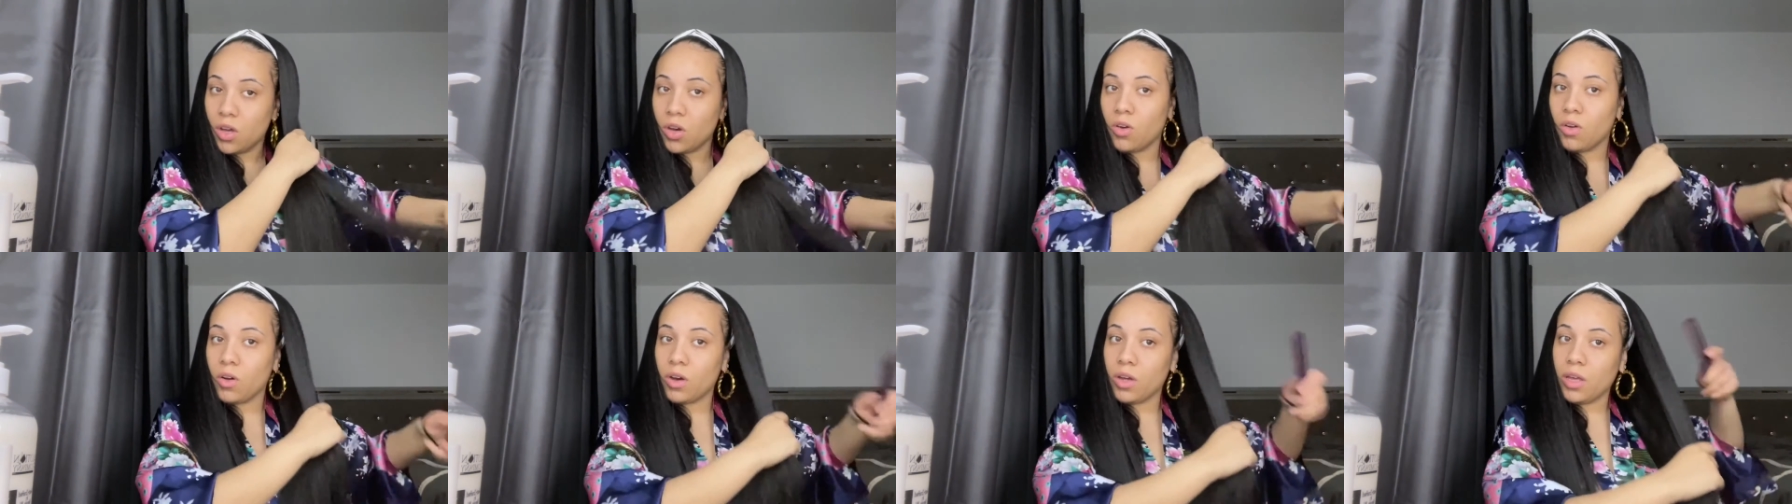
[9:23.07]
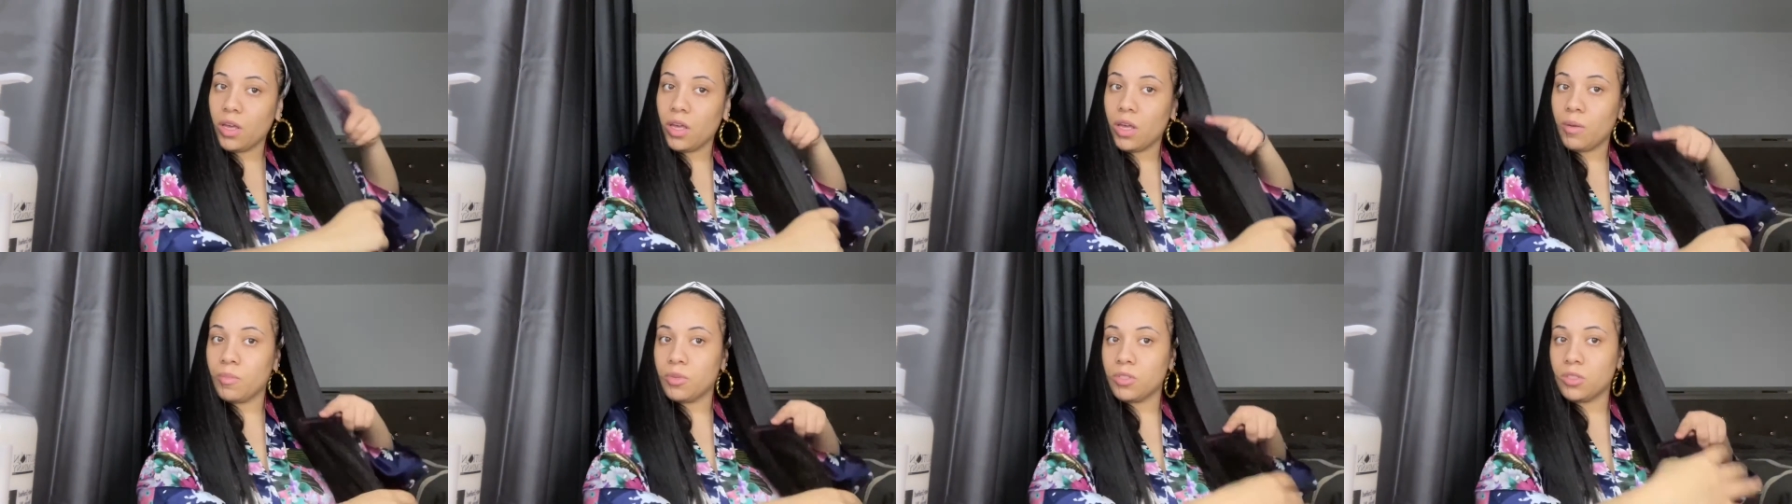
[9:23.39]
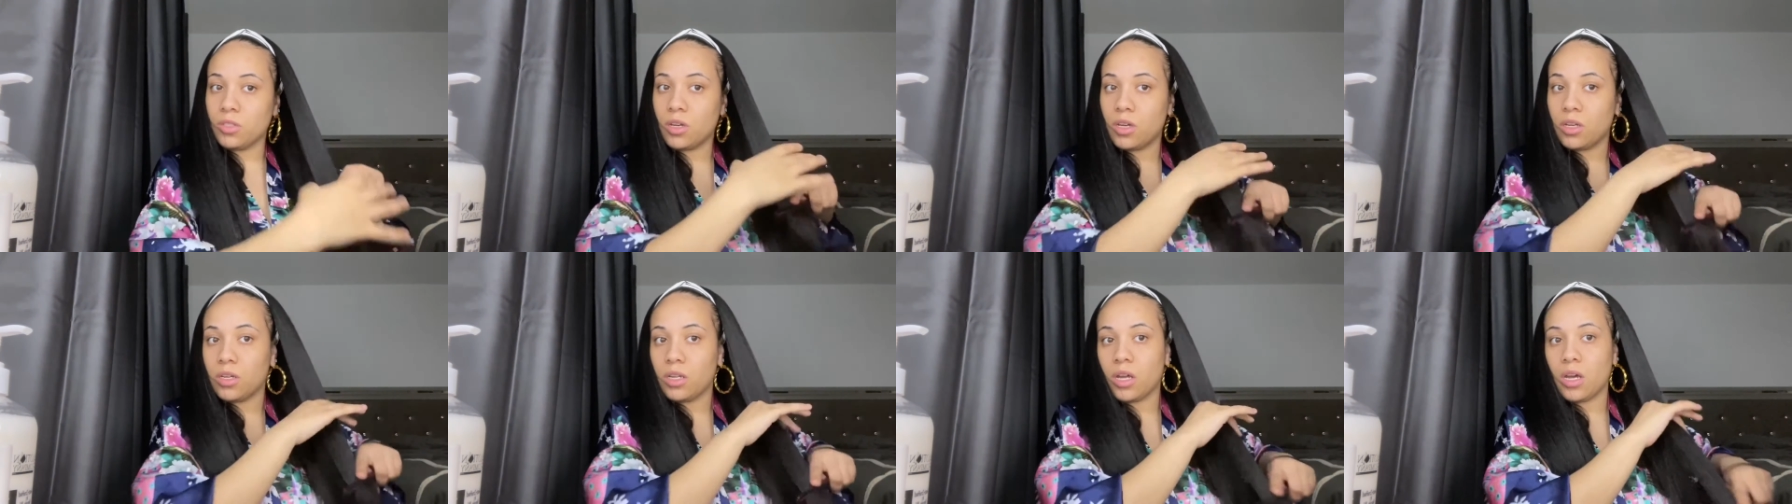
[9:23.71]
on
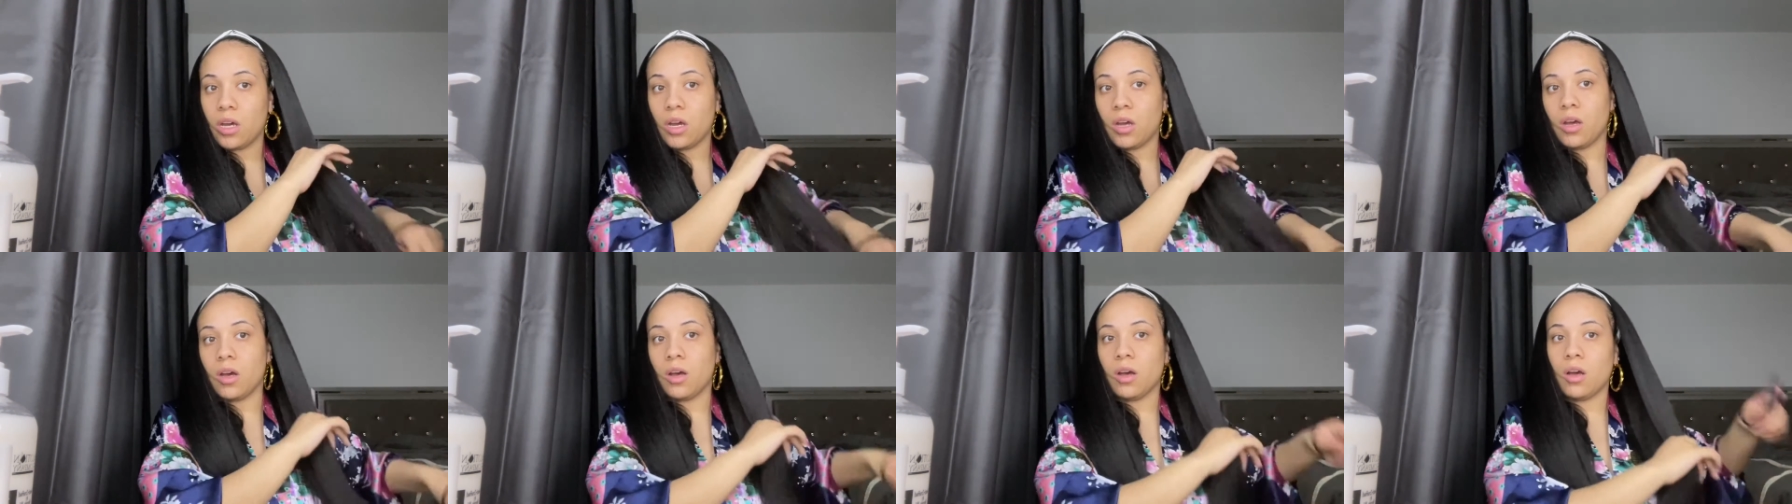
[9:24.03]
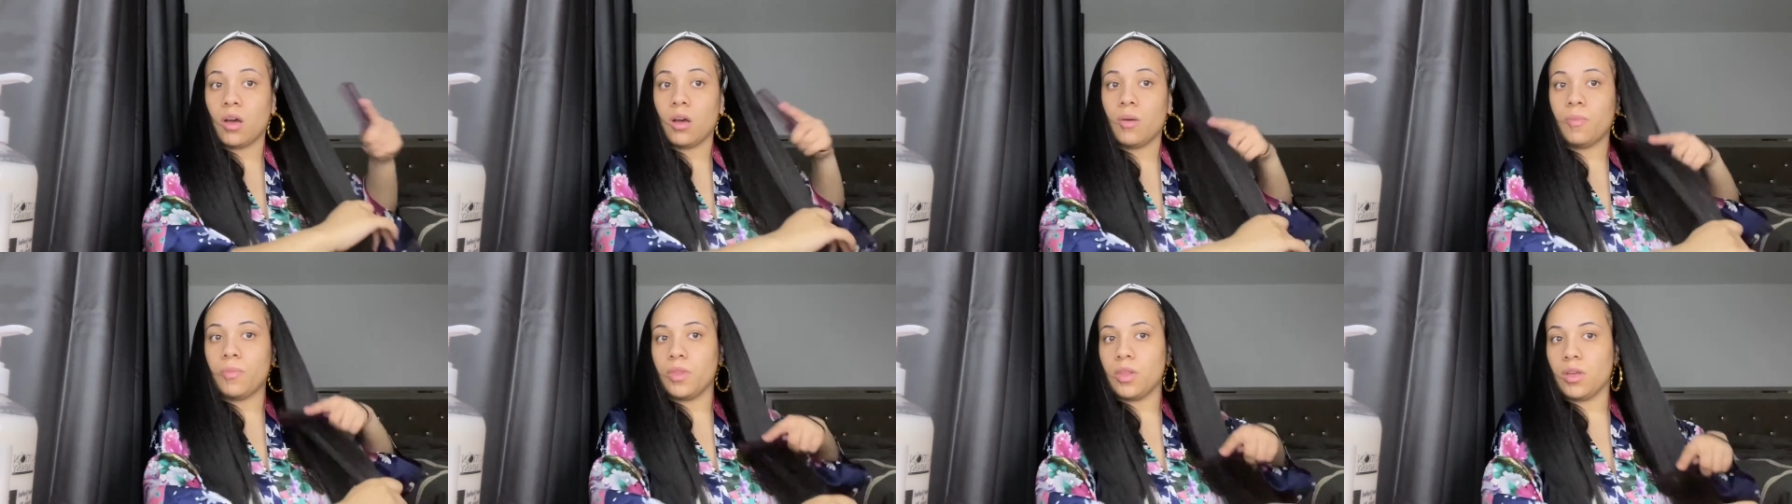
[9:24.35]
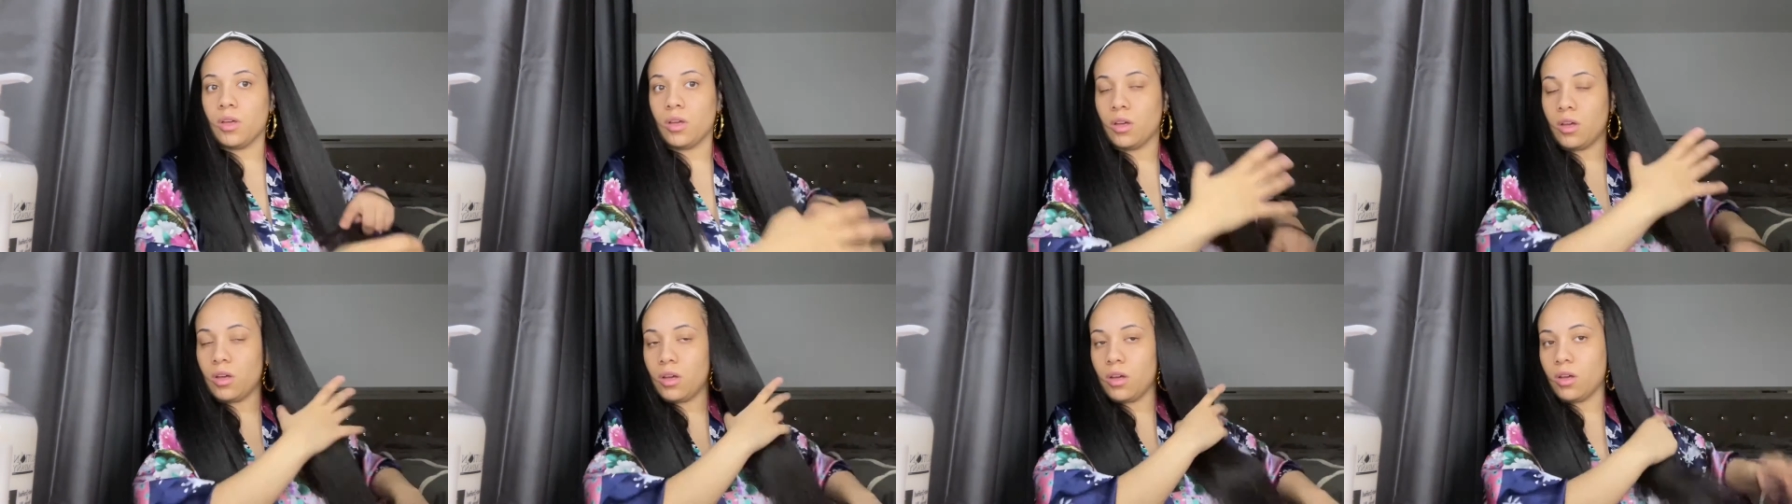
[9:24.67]
amazon.com
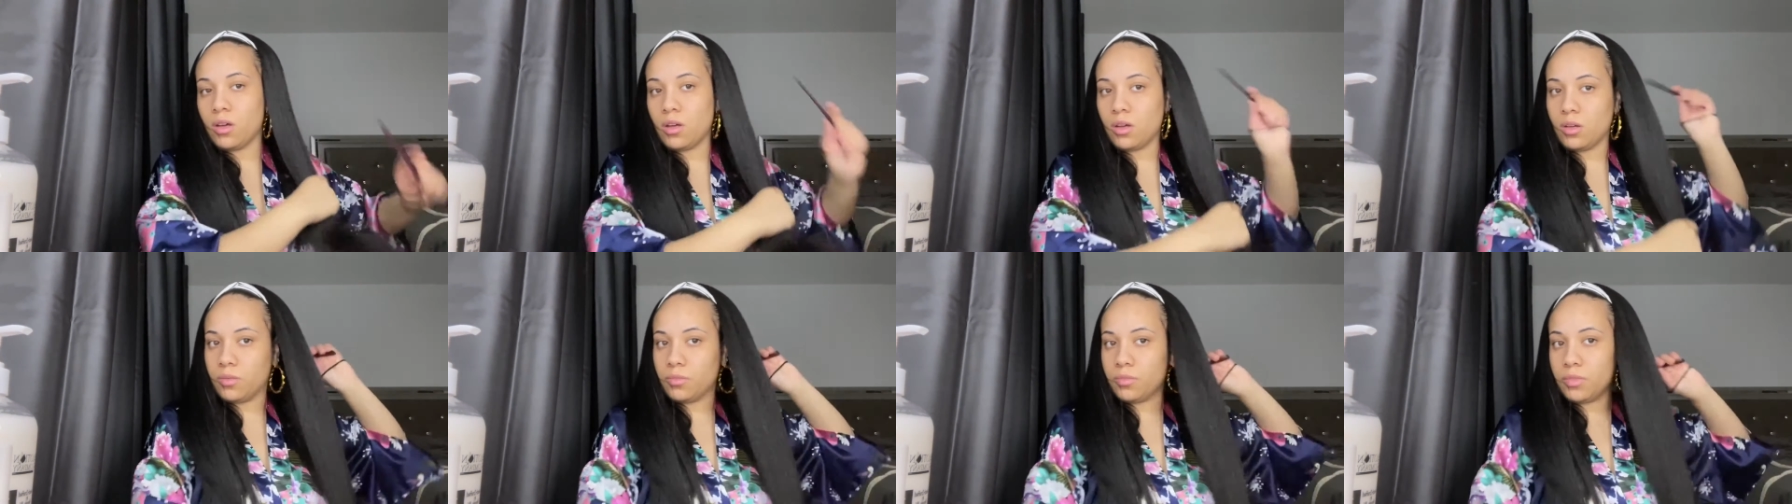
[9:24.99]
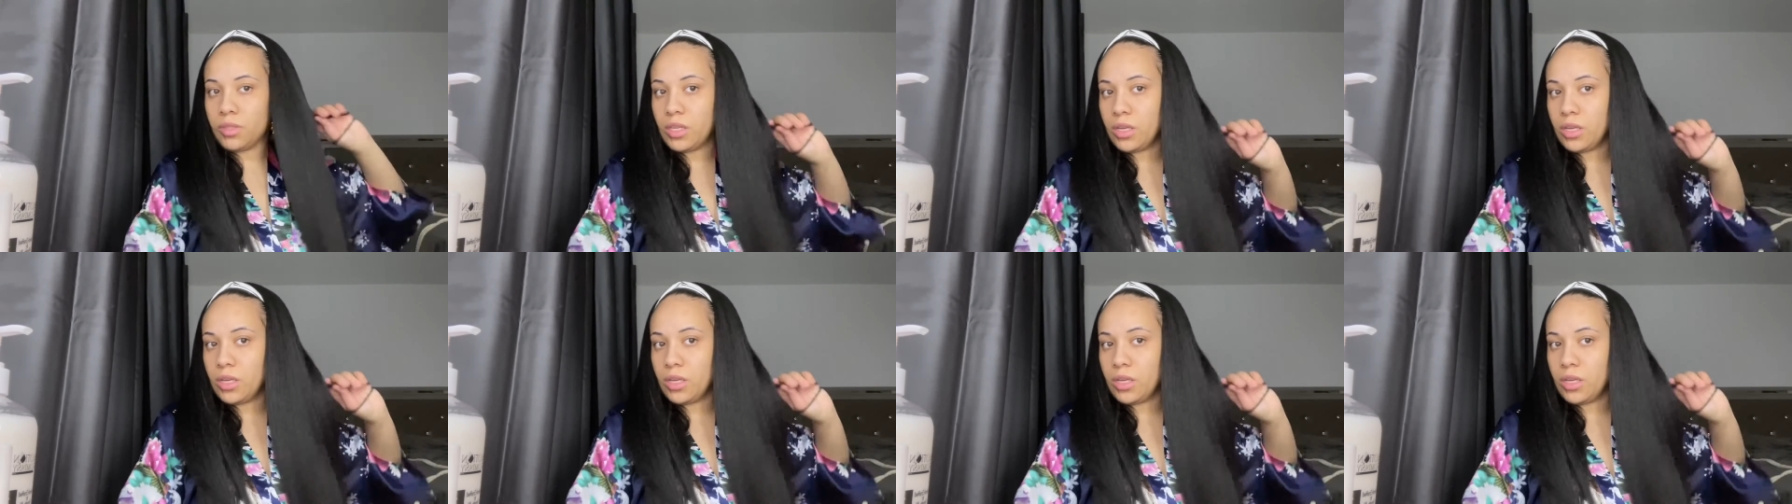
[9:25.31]
the um,